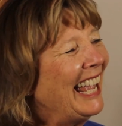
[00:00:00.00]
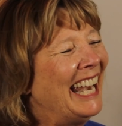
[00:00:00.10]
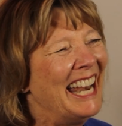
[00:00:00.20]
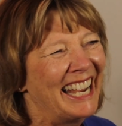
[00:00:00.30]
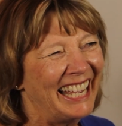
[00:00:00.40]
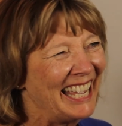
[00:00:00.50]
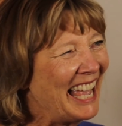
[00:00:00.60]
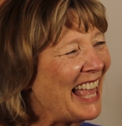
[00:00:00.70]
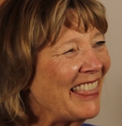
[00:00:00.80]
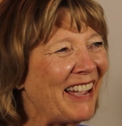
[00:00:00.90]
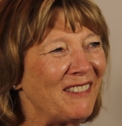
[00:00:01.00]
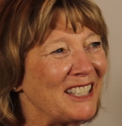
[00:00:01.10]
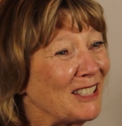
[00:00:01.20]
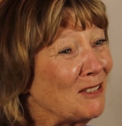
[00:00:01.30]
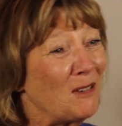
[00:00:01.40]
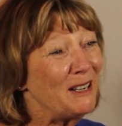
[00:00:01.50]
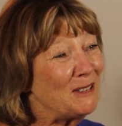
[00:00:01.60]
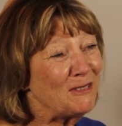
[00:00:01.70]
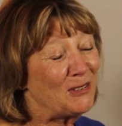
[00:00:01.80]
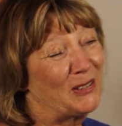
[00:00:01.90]
And that was just
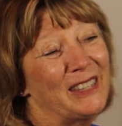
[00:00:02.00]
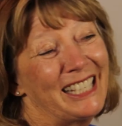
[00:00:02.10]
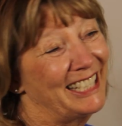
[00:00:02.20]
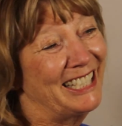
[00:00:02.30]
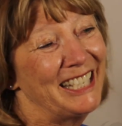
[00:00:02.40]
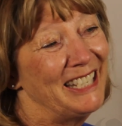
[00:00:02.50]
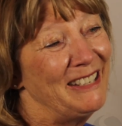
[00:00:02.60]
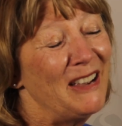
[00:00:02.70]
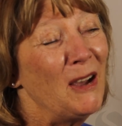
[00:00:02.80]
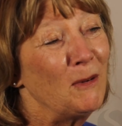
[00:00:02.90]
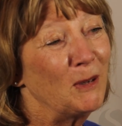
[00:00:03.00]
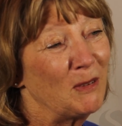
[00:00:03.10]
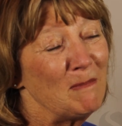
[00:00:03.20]
wonderful that she would